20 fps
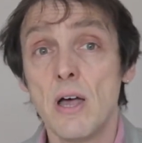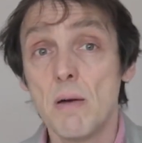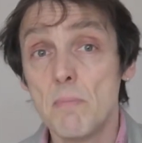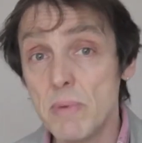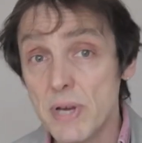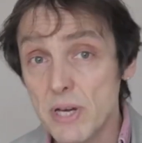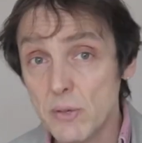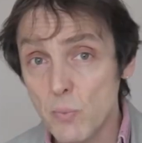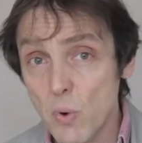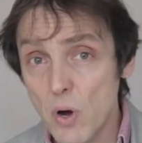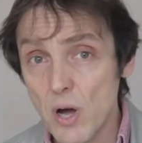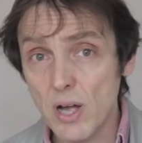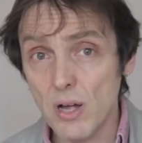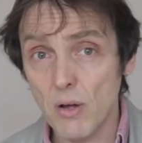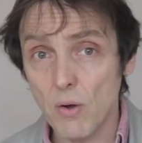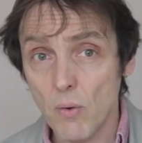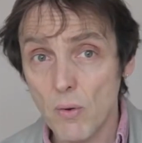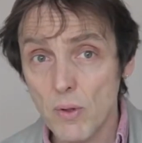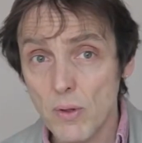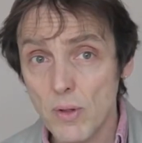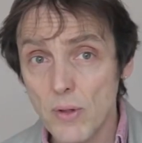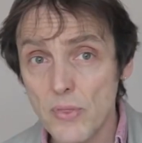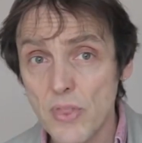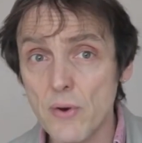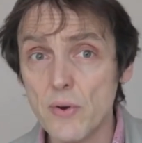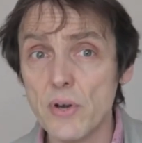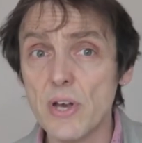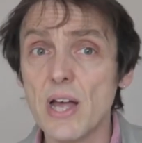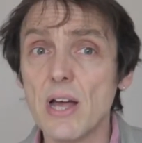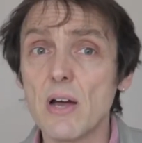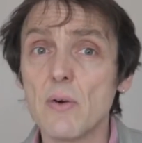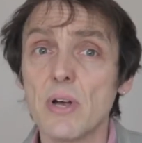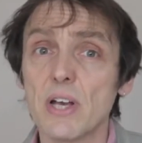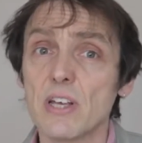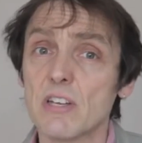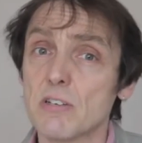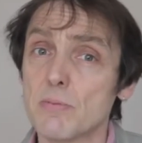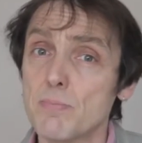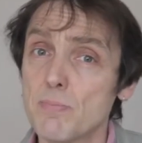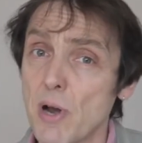Meanwhile, there are now
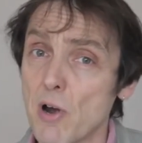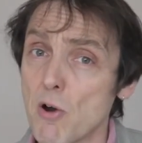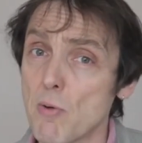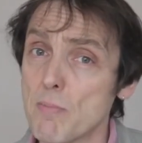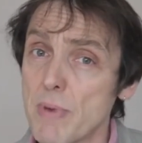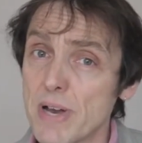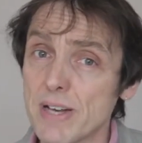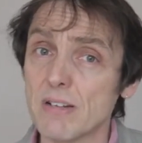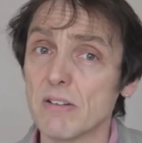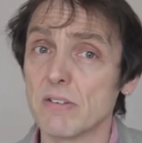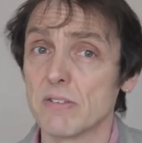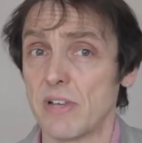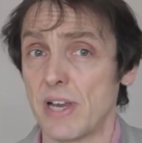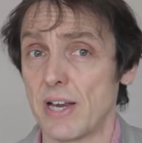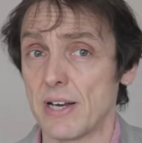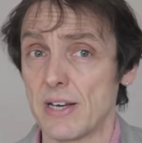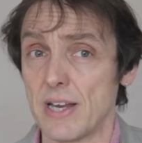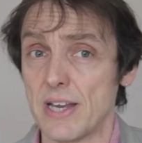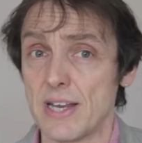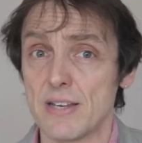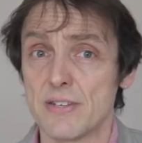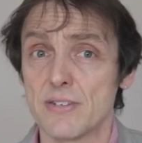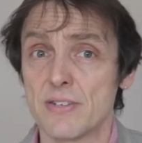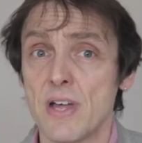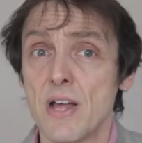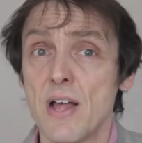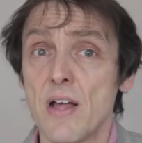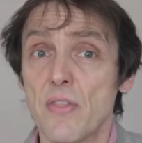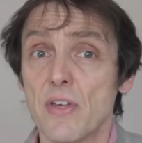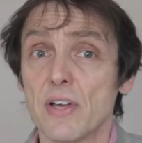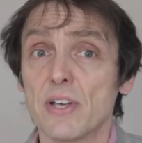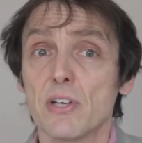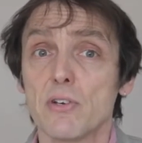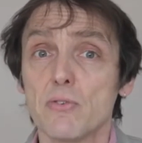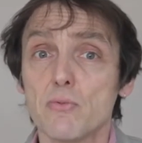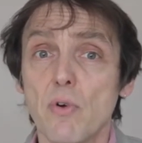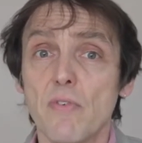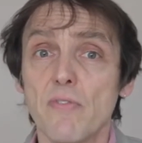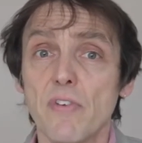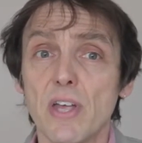experimental techniques that can
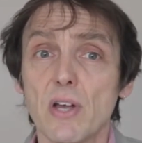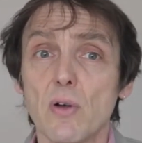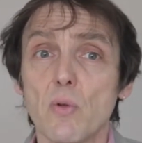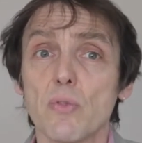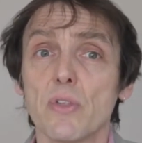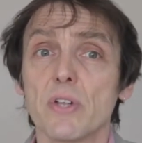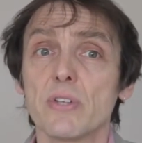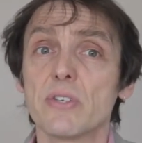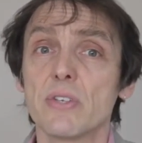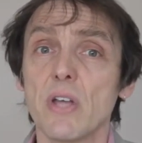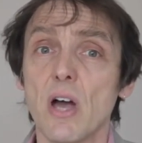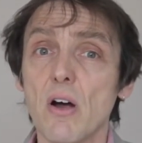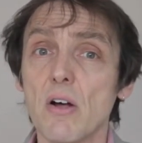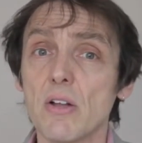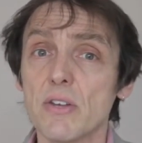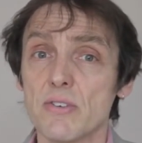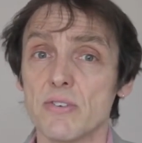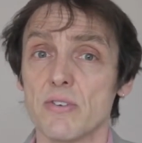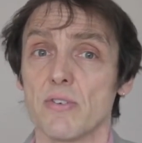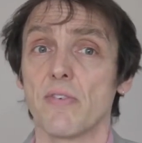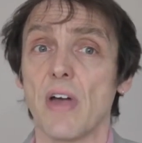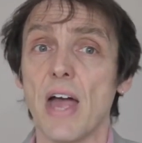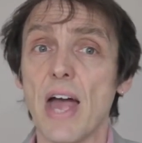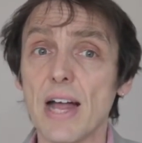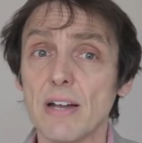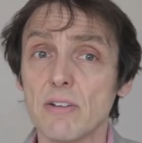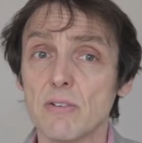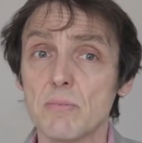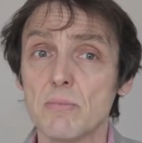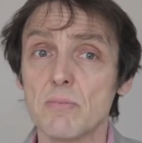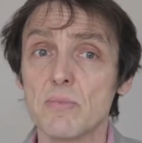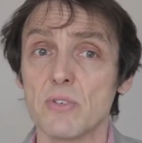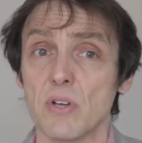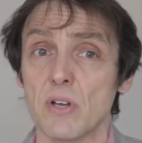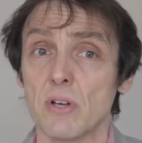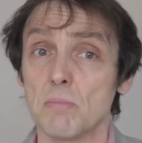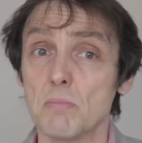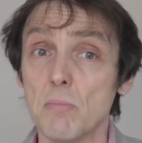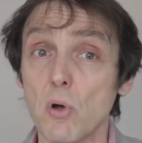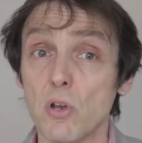reveal the dance of atoms
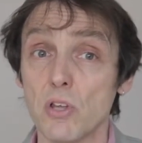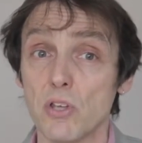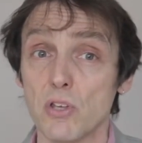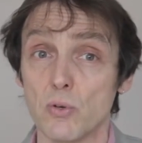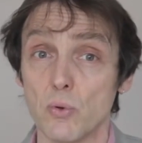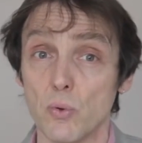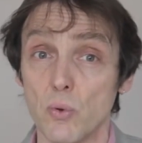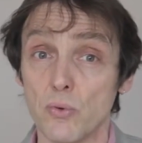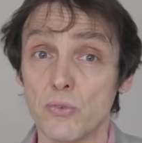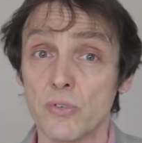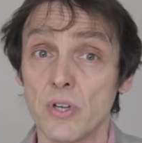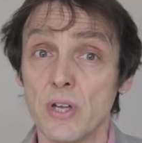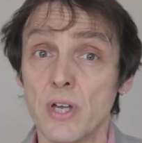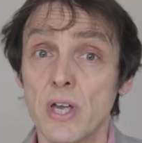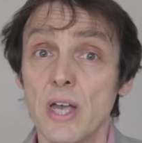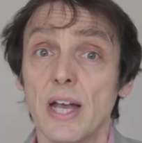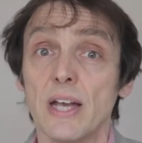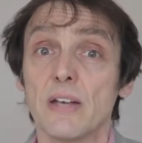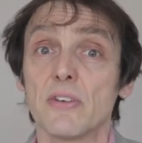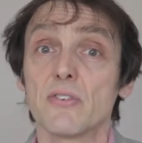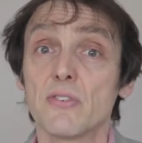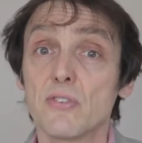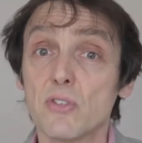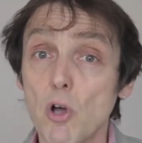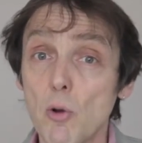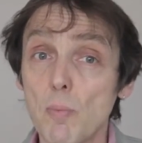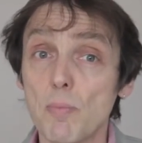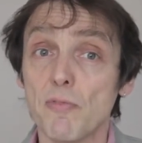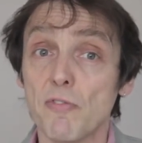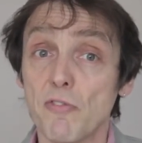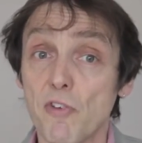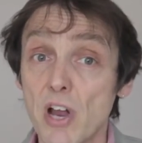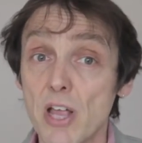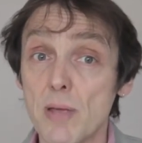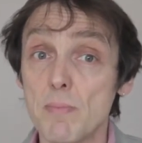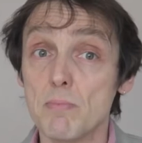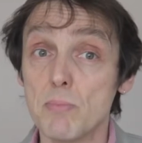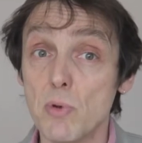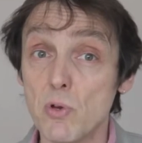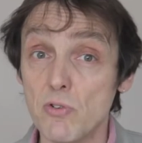and molecules in
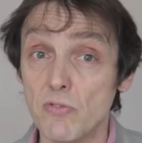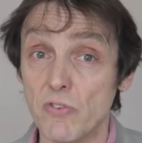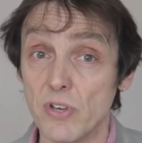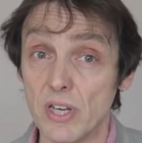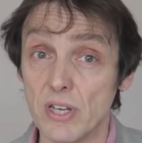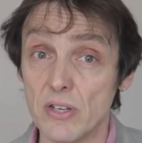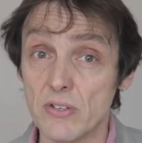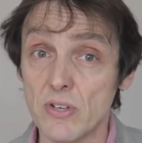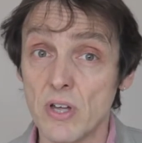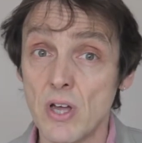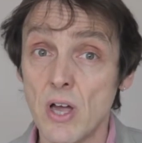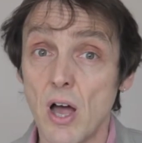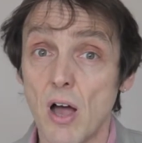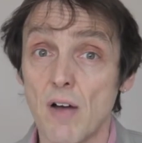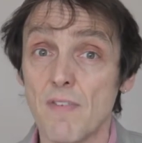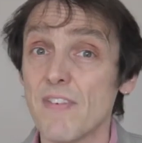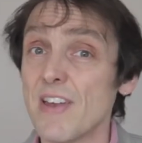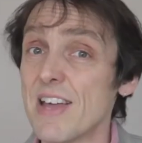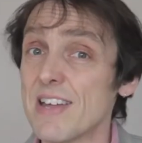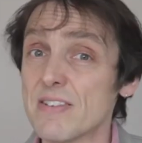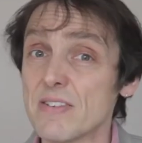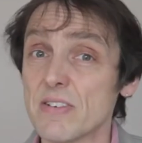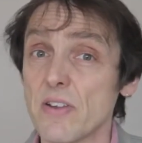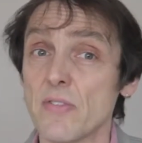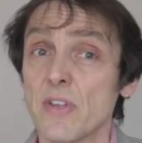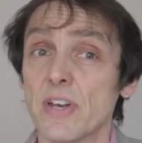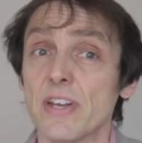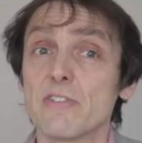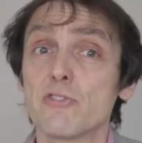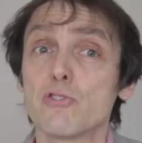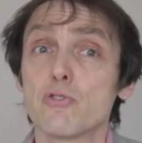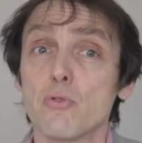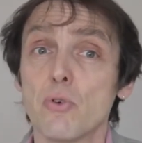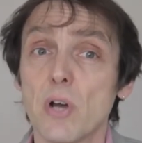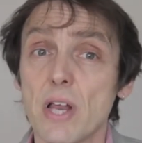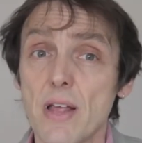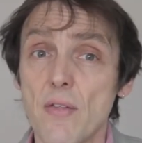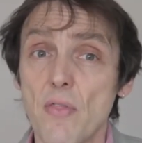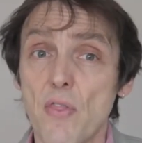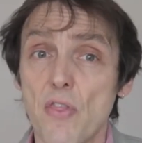stop-frame movies of less than a
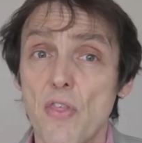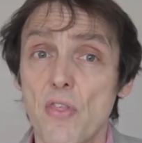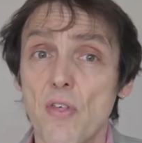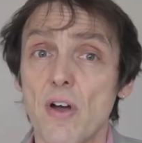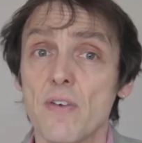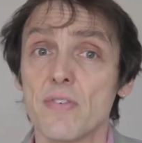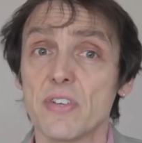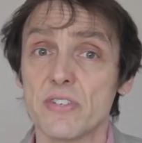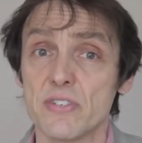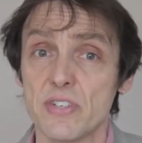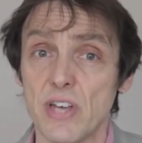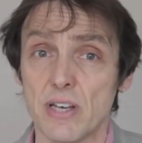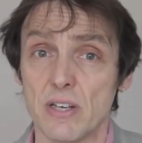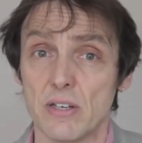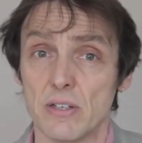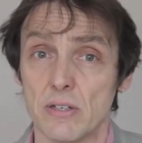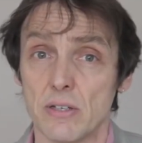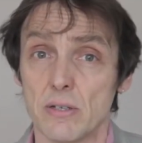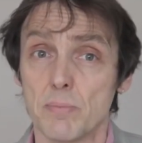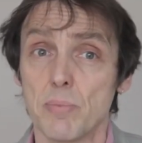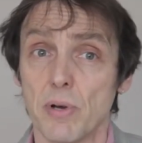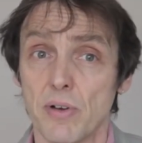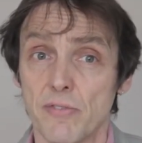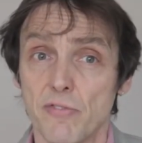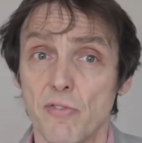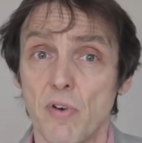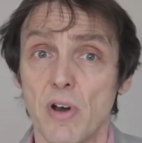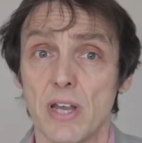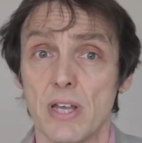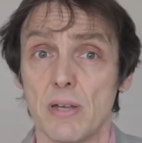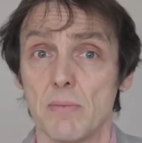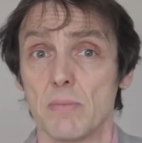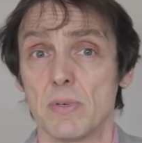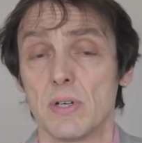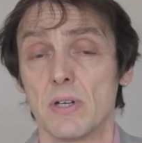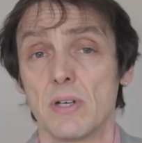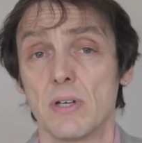trillionth of a second per frame.